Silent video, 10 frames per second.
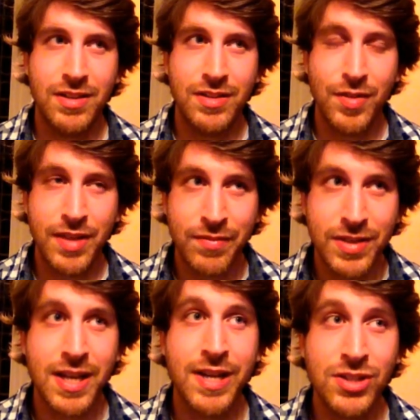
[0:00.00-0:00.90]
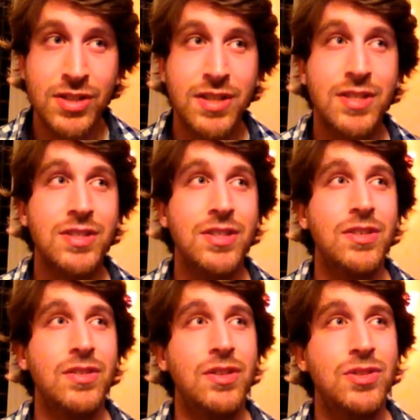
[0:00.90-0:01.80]
so the invitation is
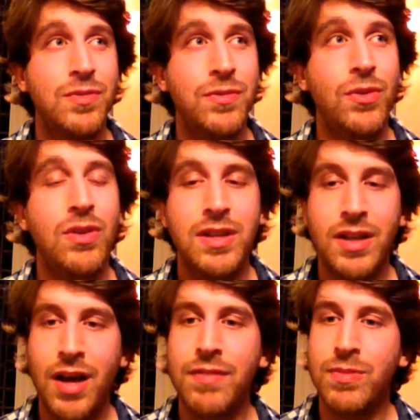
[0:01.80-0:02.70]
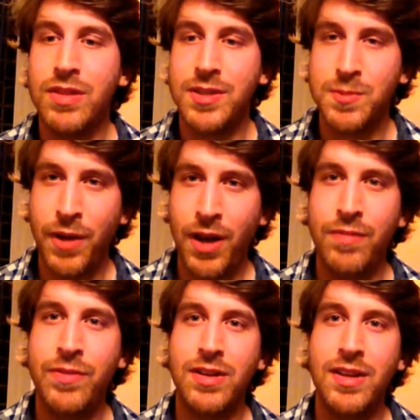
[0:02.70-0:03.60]
to fall in love with this
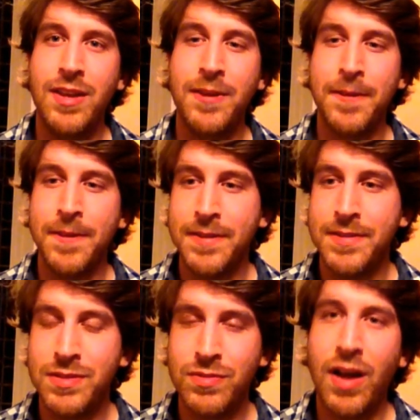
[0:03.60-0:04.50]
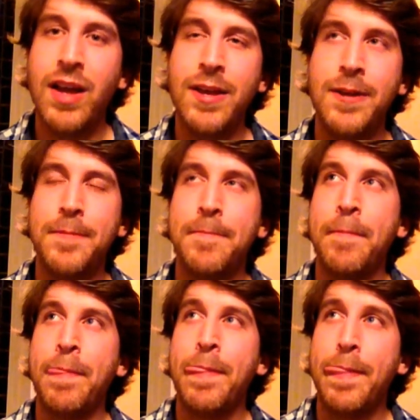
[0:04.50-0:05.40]
perfectly divine
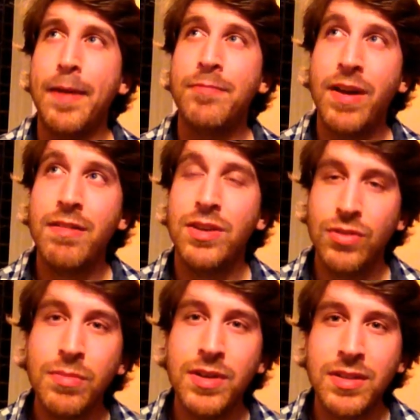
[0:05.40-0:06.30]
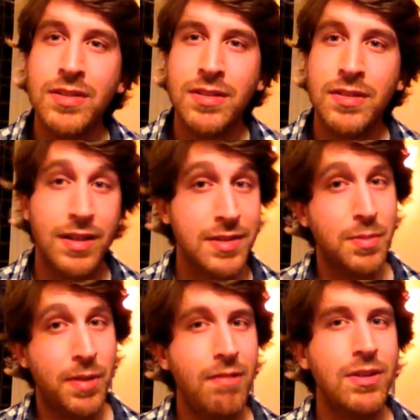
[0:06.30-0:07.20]
and very human. That's
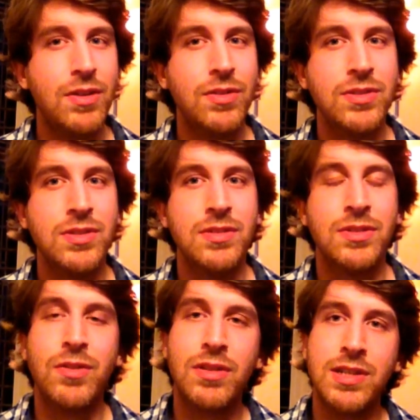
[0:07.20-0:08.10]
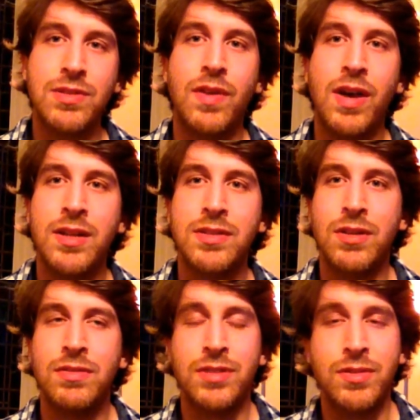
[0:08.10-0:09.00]
the paradox. Totally divine,
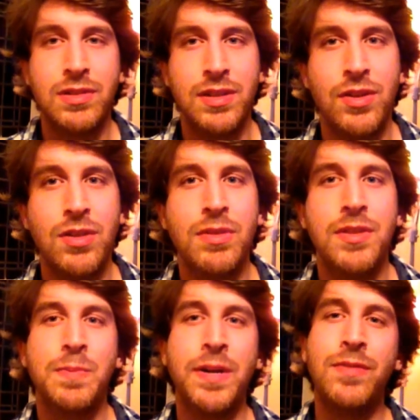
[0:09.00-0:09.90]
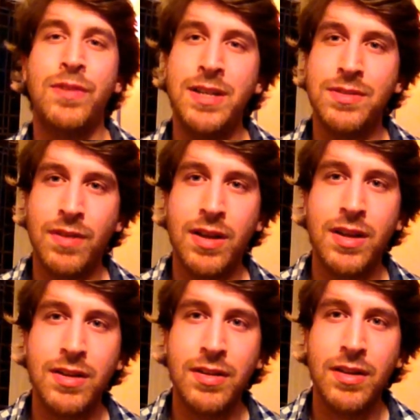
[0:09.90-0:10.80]
totally human. This perfectly
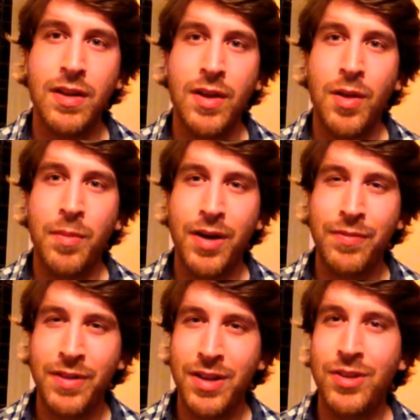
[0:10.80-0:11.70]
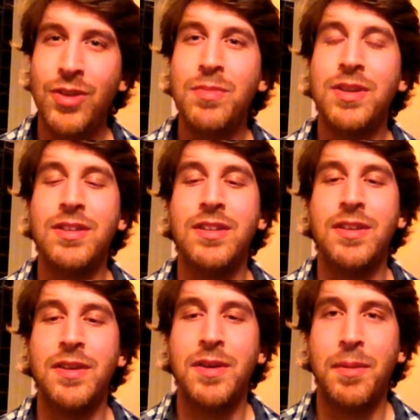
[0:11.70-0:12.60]
divine, perfectly human
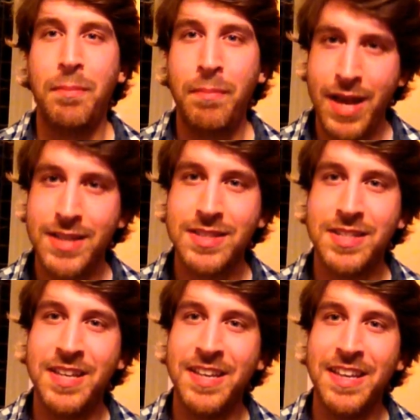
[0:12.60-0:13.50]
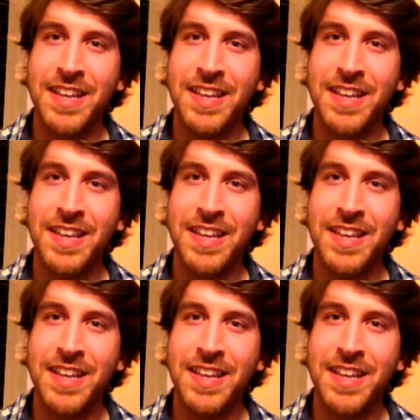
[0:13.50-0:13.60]
mess